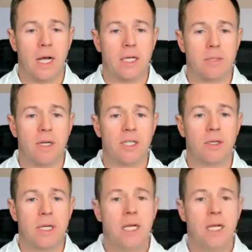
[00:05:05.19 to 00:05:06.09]

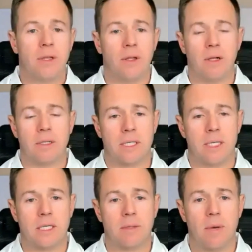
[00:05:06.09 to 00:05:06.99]
especially that they'll
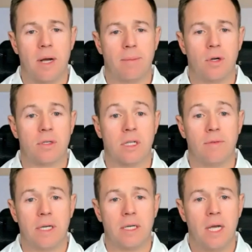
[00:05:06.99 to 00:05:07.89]
see some cost of
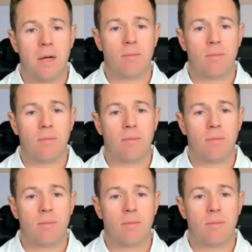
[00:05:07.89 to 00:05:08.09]
living